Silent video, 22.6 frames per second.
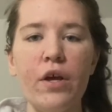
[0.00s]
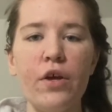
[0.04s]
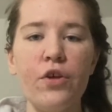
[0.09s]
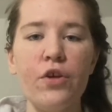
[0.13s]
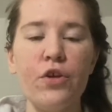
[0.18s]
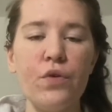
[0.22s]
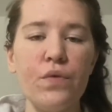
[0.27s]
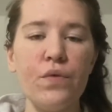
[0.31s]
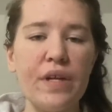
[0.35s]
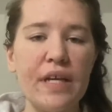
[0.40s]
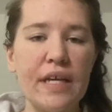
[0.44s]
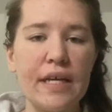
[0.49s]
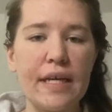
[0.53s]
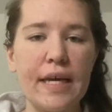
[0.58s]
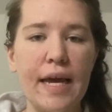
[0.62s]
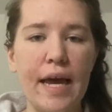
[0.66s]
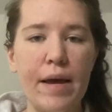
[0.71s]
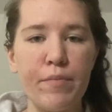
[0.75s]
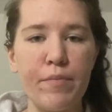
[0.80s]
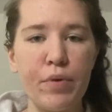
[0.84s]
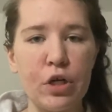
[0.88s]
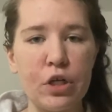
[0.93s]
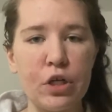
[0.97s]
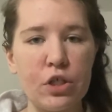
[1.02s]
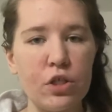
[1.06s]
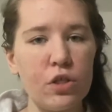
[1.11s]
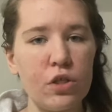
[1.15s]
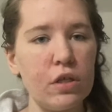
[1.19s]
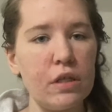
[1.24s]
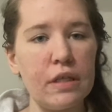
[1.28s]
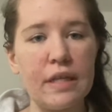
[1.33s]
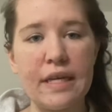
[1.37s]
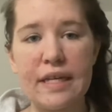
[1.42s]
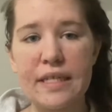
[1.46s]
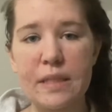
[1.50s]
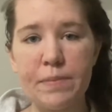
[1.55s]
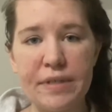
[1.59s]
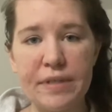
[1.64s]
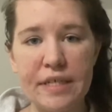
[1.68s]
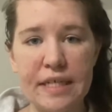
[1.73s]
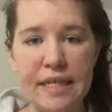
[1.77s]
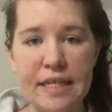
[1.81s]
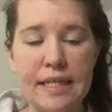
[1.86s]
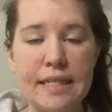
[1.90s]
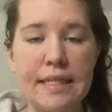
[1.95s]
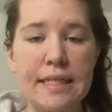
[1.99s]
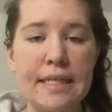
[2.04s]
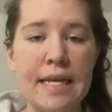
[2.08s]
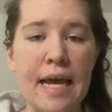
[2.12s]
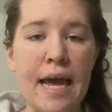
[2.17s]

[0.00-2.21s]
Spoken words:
unique and personal experience,